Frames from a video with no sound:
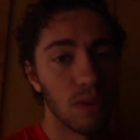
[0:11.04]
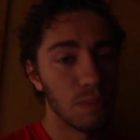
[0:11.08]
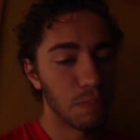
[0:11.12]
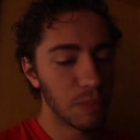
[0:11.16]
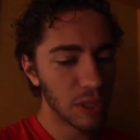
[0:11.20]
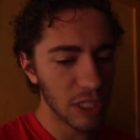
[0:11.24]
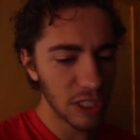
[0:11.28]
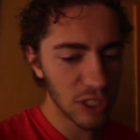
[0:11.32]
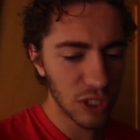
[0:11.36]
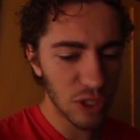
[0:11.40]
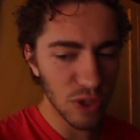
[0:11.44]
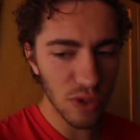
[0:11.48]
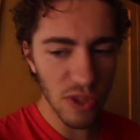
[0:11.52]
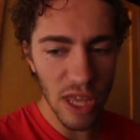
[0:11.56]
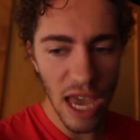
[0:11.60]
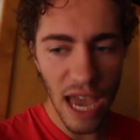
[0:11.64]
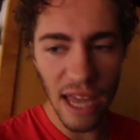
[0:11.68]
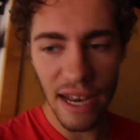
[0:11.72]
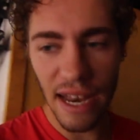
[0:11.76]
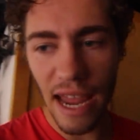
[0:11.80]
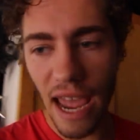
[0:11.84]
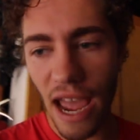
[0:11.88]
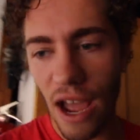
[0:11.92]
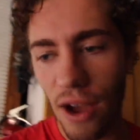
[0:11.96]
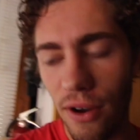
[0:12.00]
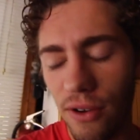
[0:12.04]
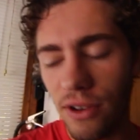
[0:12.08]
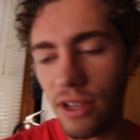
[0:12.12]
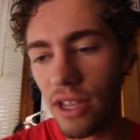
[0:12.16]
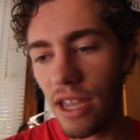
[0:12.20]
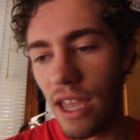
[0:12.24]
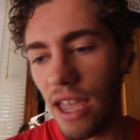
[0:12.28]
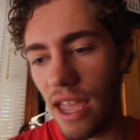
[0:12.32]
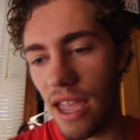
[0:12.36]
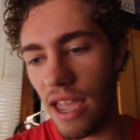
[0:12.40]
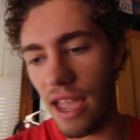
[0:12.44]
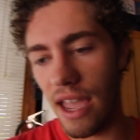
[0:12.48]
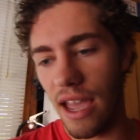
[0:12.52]
please do that now,
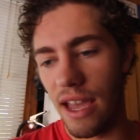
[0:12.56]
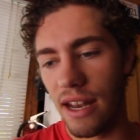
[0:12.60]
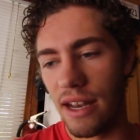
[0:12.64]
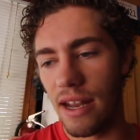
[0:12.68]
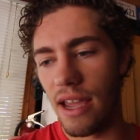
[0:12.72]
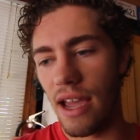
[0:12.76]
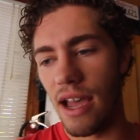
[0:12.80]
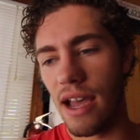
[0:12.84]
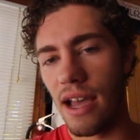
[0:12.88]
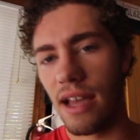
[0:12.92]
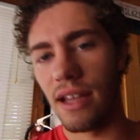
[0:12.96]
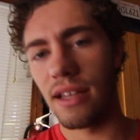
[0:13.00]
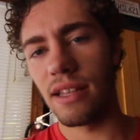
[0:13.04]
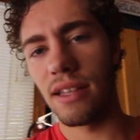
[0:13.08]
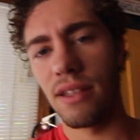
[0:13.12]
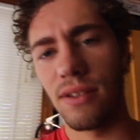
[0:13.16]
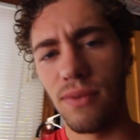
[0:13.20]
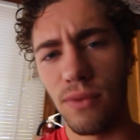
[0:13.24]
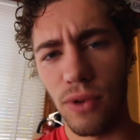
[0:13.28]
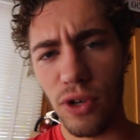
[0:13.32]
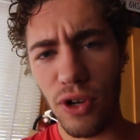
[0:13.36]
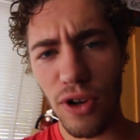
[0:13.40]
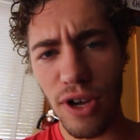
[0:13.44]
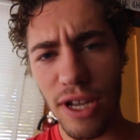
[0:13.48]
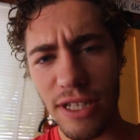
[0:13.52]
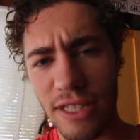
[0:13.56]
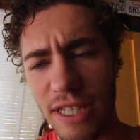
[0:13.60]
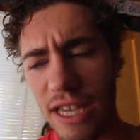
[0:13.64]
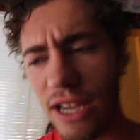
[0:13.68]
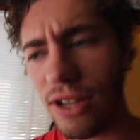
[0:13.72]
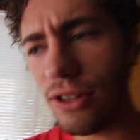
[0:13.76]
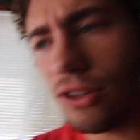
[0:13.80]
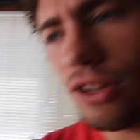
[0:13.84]
and we'll go ahead and take